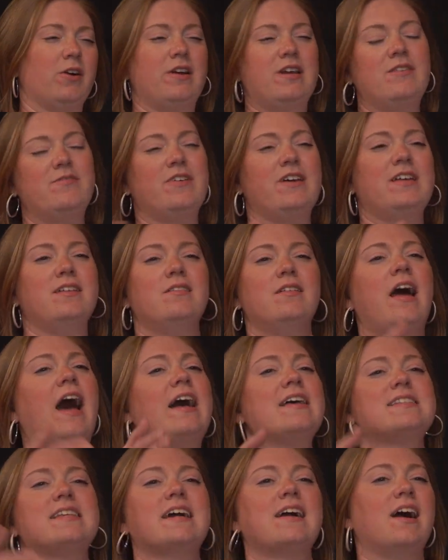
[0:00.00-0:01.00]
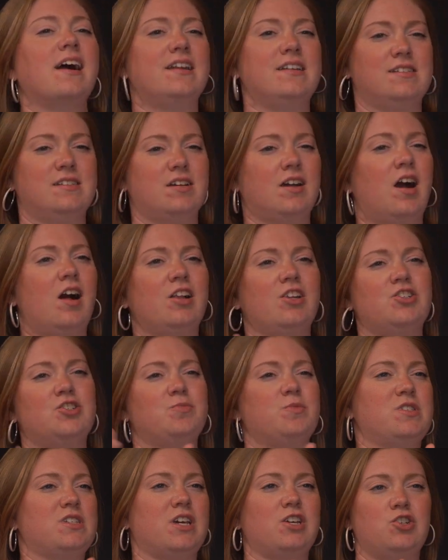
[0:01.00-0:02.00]
even as I got into college and
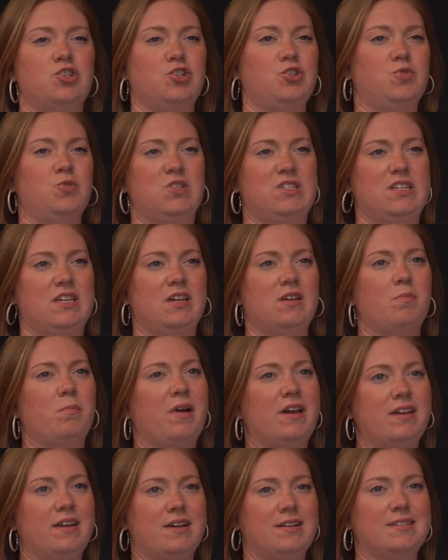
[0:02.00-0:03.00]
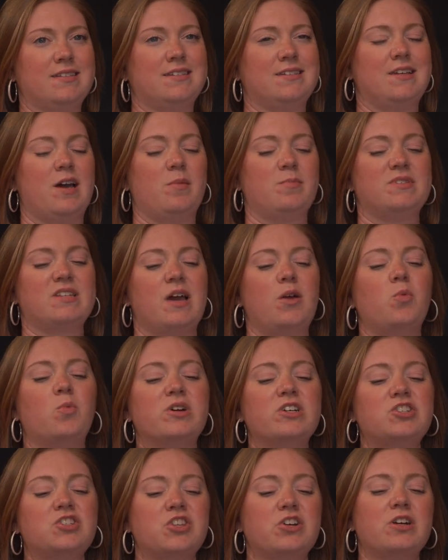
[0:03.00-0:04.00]
was kind of steps, I
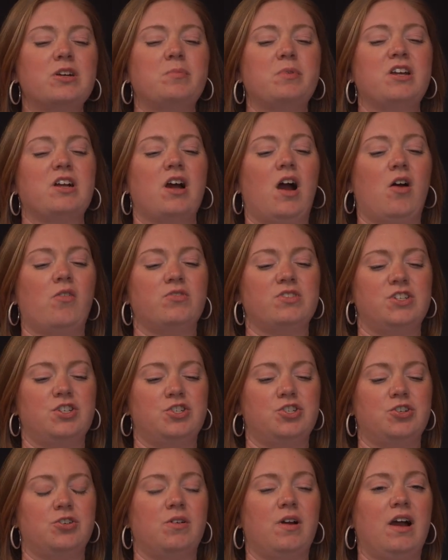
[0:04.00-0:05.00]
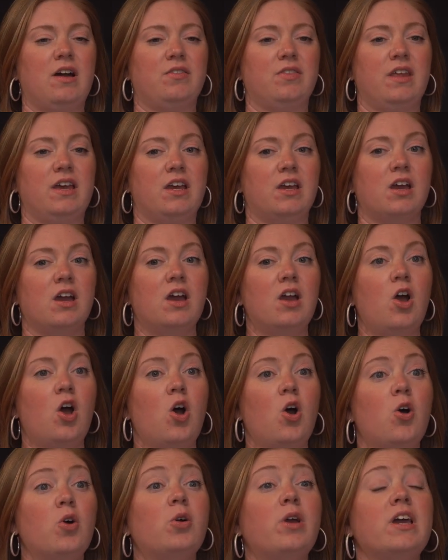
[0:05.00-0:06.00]
wish there had been a conversation around like,
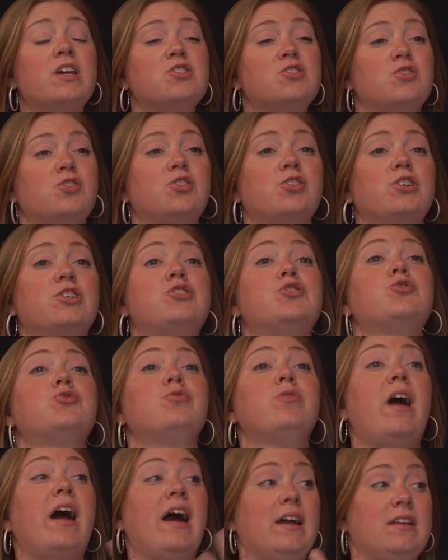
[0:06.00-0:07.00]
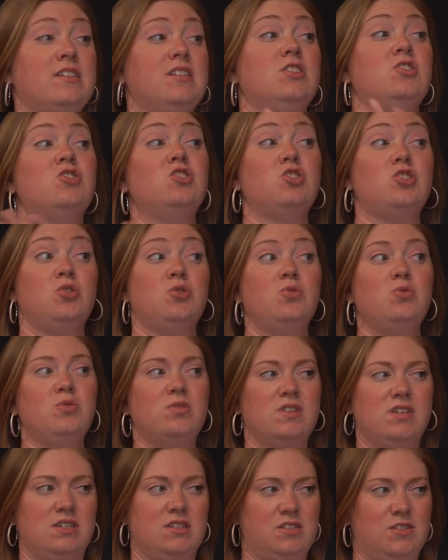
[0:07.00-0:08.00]
okay, so you're attracted to
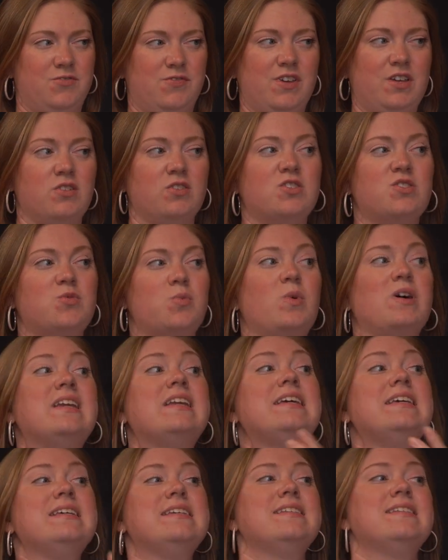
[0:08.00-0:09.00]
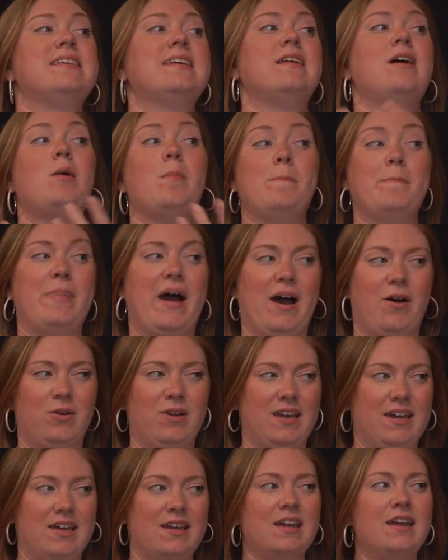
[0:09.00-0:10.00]
these fields. What is it about
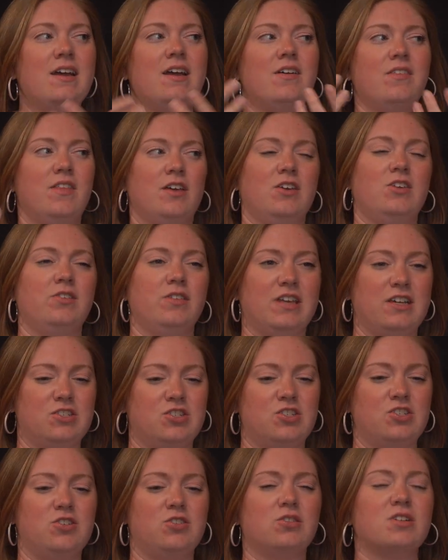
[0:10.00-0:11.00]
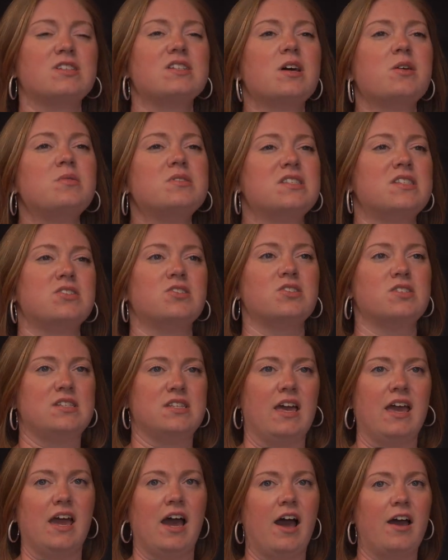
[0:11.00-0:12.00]
it that you like to do? Because I would still
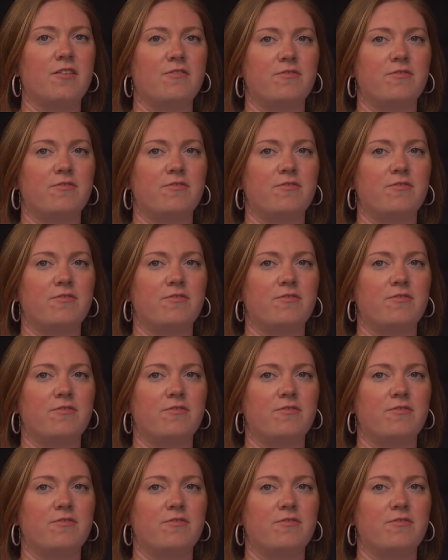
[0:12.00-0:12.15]
say